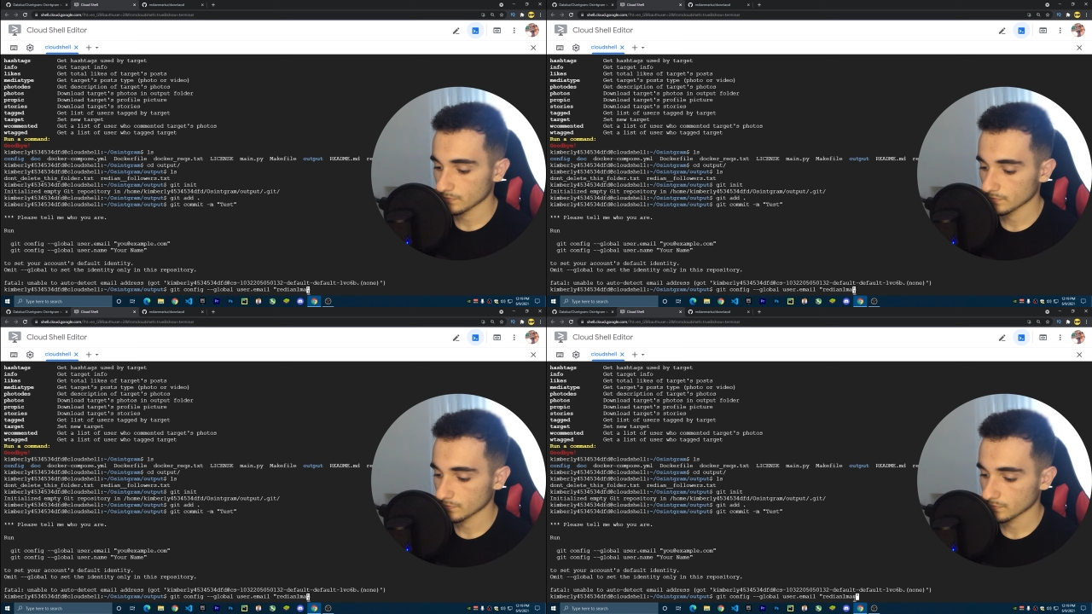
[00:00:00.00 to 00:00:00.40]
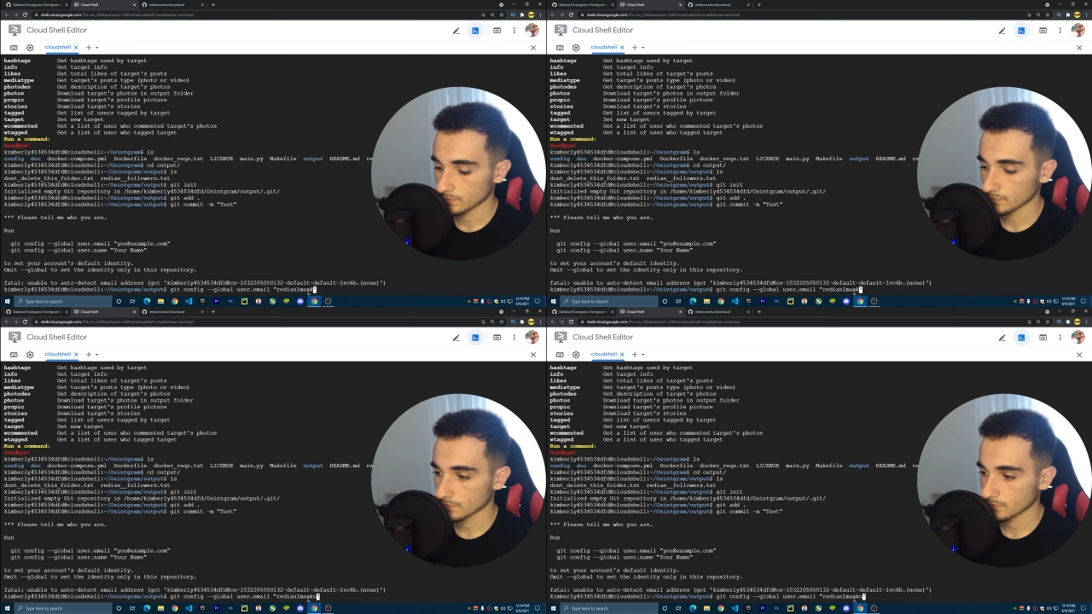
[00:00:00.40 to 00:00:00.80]

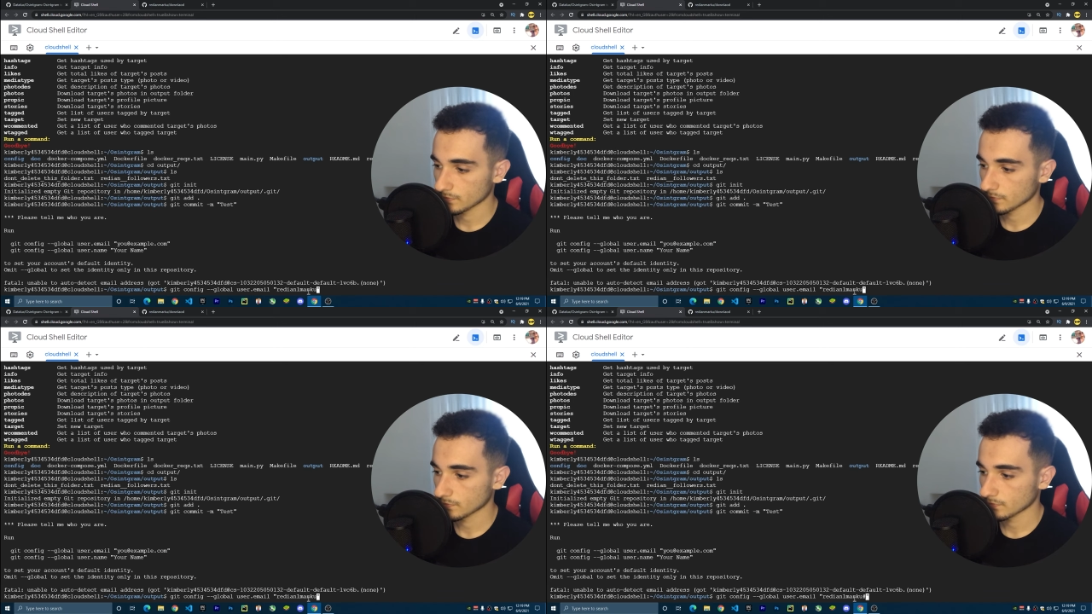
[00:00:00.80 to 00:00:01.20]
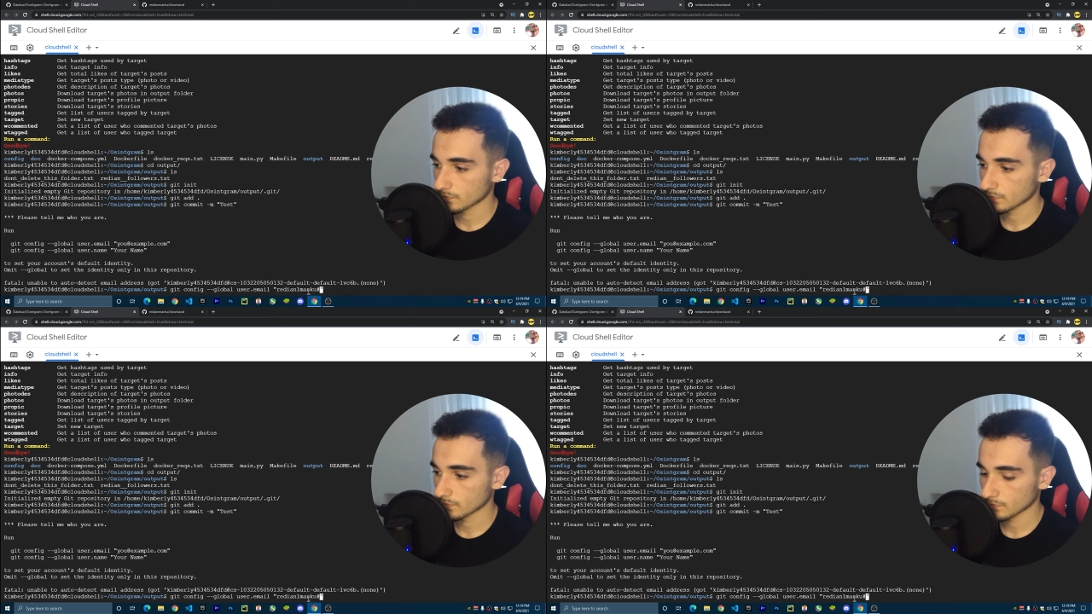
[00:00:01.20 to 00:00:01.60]

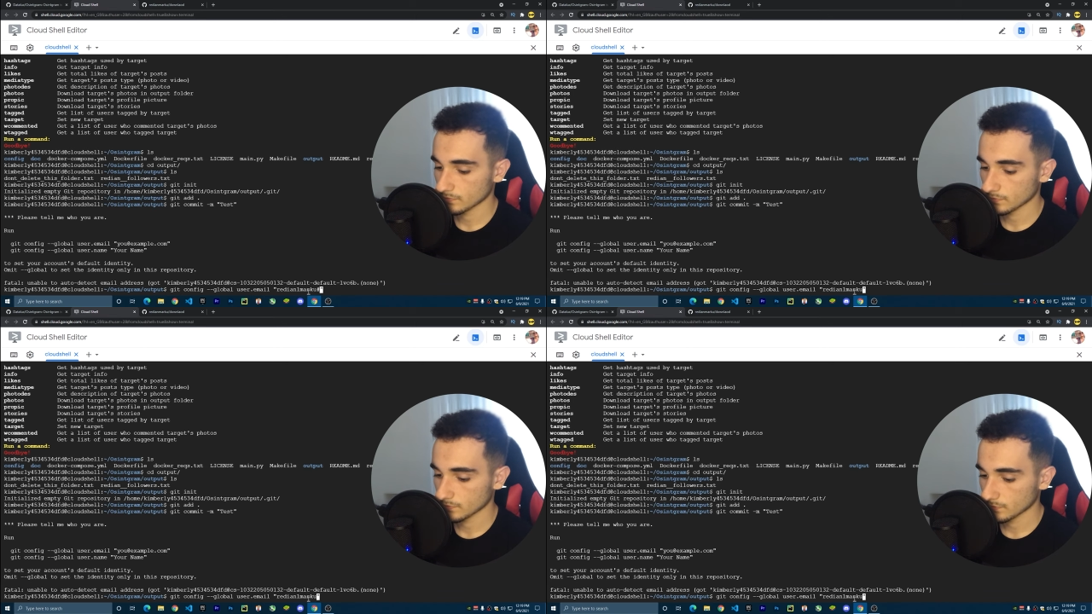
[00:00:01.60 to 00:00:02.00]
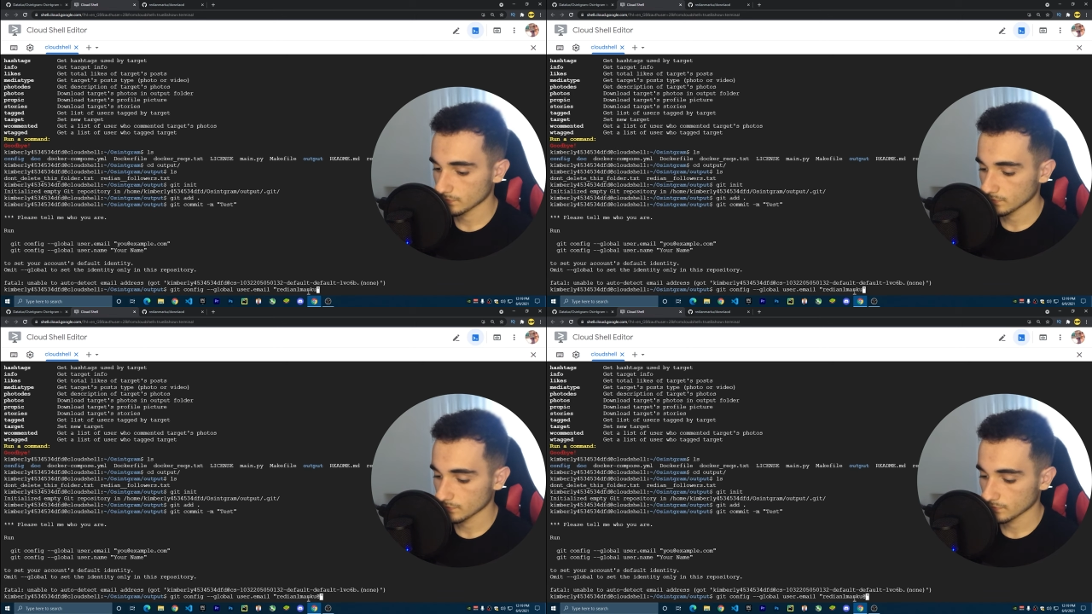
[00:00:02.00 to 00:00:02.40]

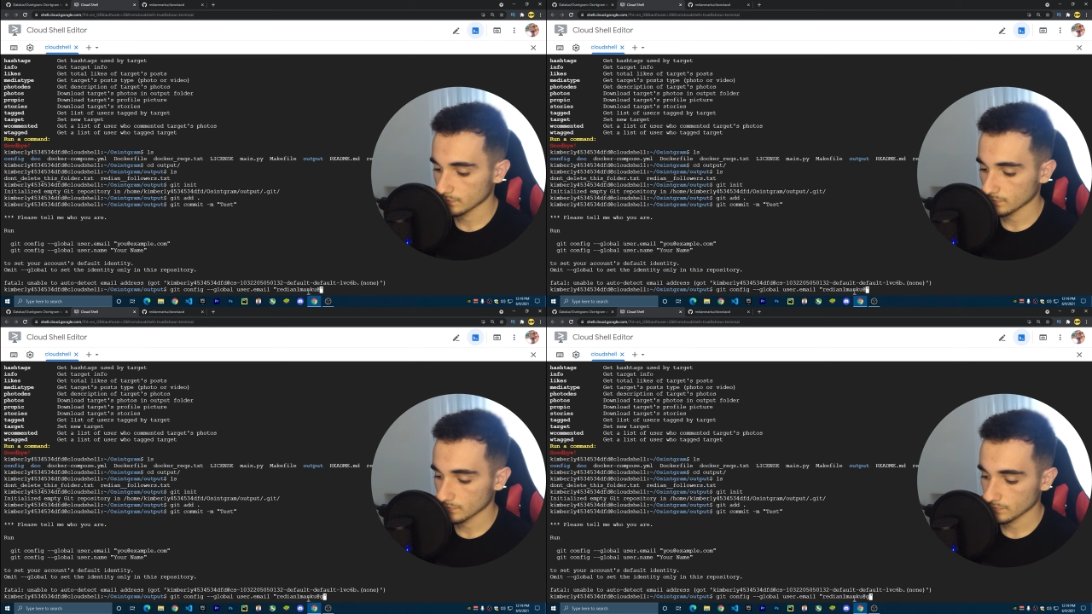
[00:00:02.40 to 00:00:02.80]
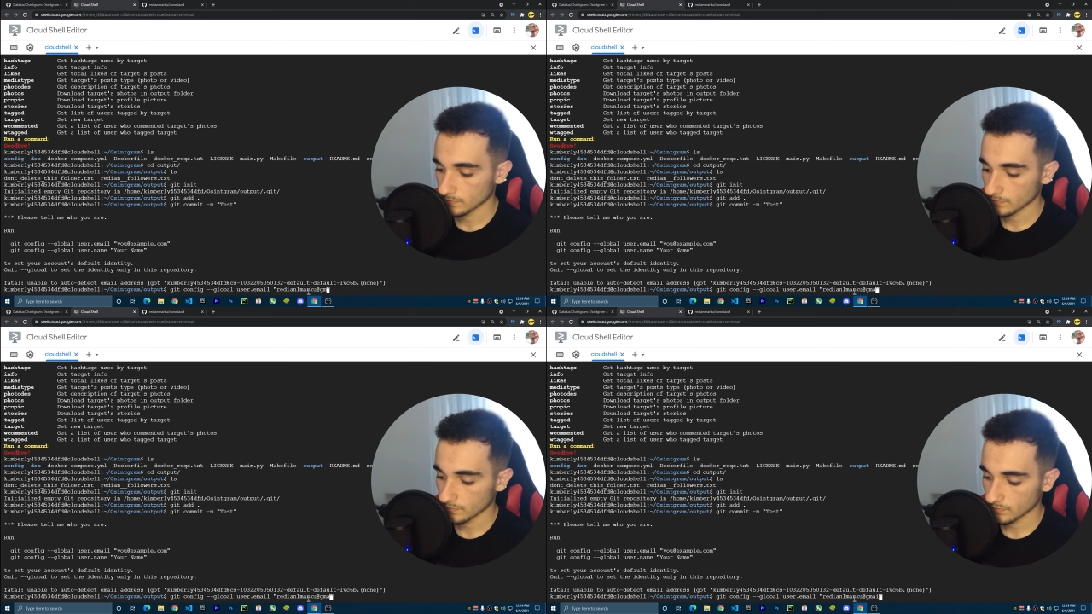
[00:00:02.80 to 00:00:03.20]

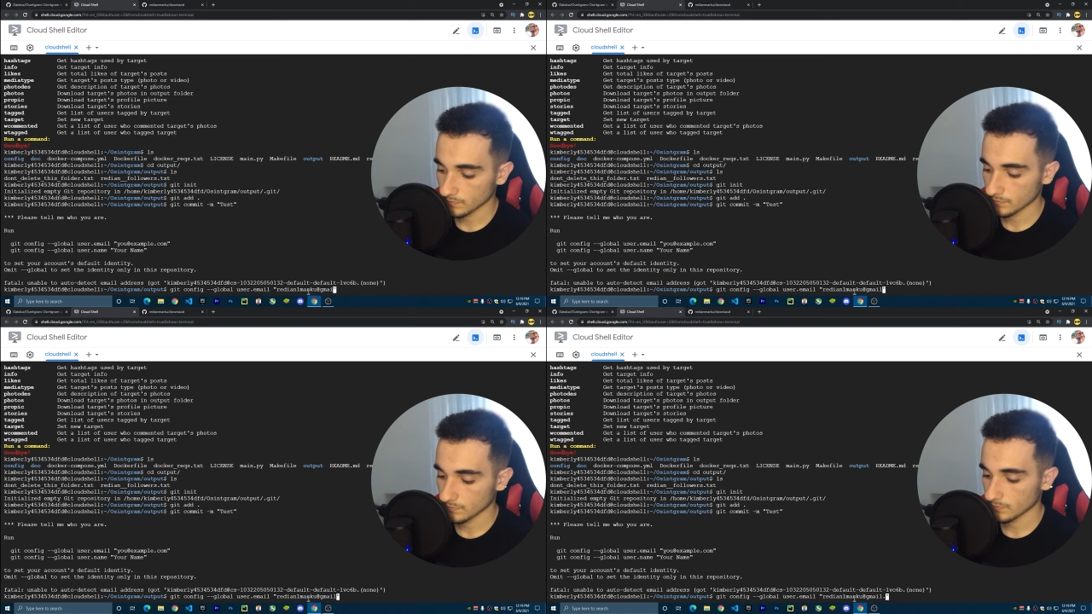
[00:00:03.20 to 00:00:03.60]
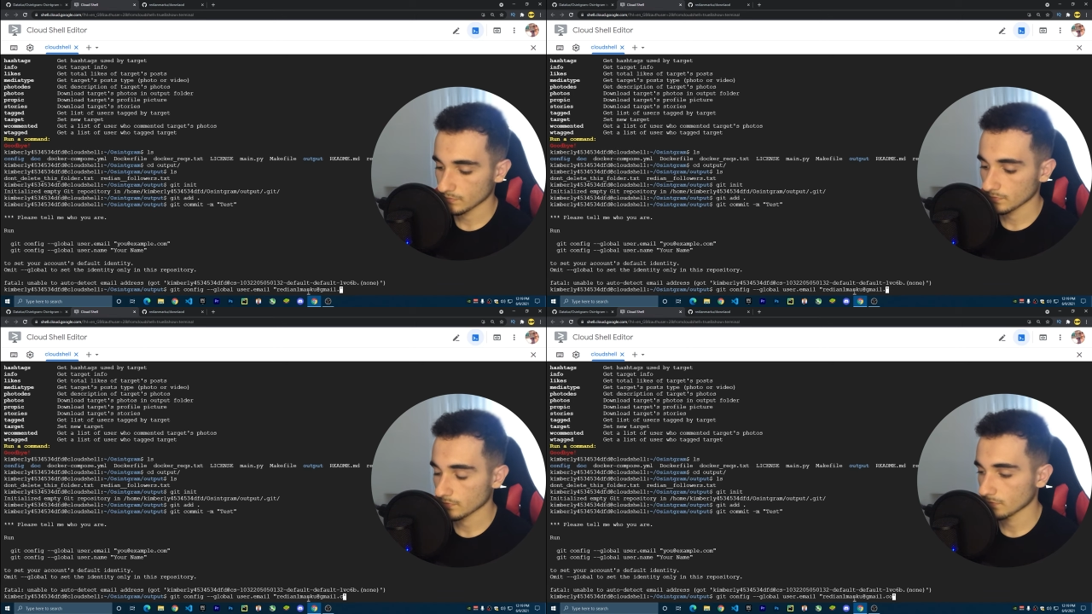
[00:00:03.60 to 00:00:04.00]

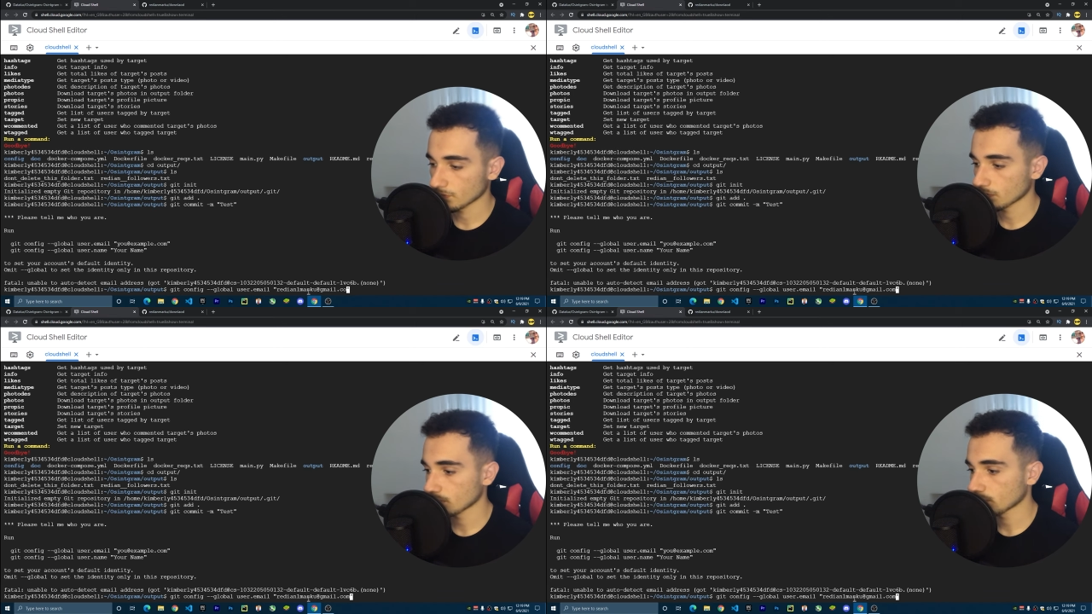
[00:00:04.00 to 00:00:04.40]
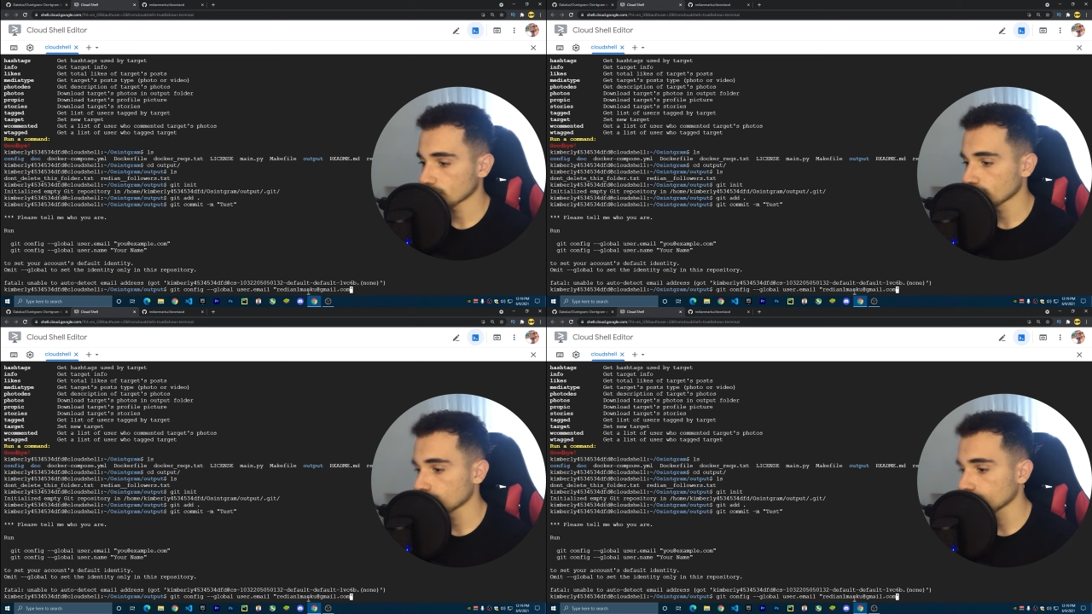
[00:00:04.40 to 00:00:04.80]

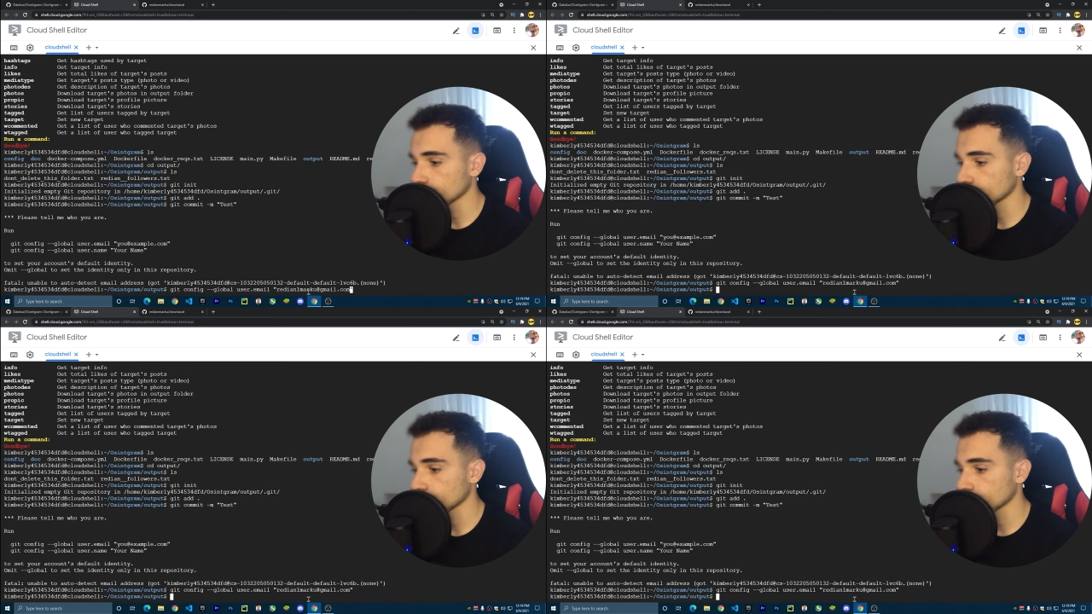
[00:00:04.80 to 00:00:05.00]
[no speech]